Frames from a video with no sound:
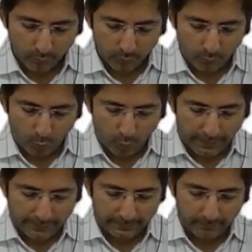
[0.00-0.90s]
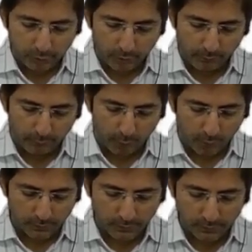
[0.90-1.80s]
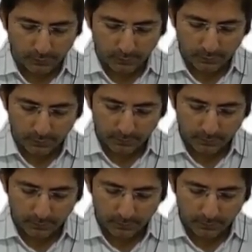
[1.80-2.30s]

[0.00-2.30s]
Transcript: 4 items of EFOS.